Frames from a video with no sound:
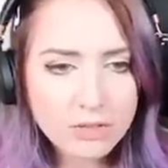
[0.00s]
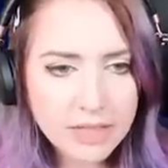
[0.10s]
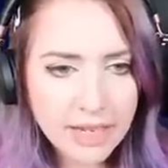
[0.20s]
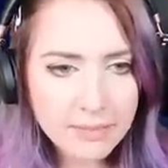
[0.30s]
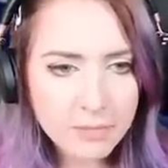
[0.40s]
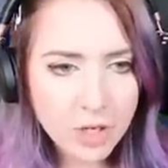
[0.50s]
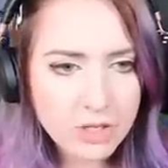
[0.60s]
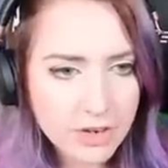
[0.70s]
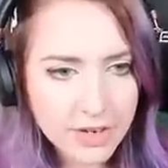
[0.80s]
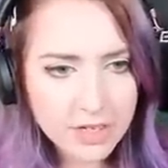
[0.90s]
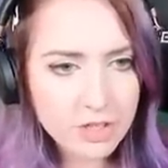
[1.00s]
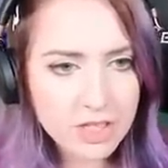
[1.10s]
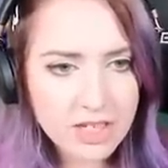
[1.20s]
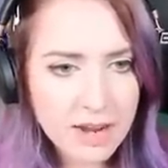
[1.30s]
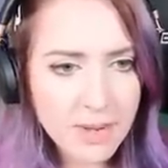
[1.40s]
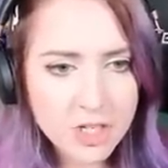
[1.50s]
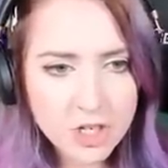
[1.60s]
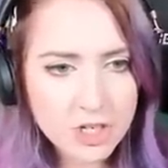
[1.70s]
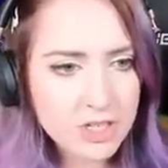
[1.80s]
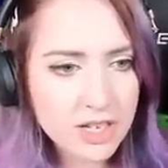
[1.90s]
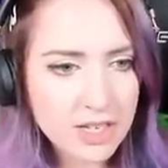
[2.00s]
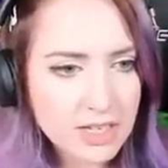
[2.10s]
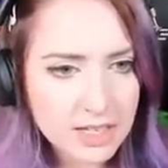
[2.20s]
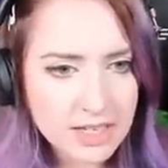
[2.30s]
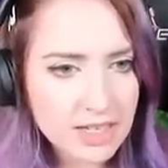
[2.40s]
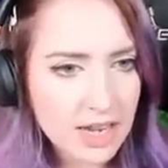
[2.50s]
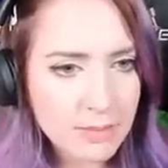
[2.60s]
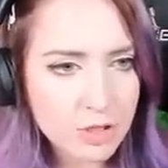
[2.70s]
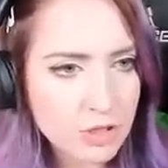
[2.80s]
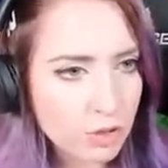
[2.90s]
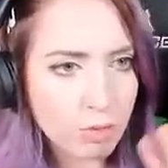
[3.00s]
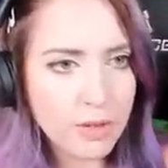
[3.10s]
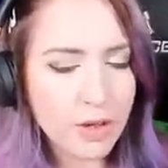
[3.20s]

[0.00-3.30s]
yeah, no, sorry. Just the dimensions of this game just throw me off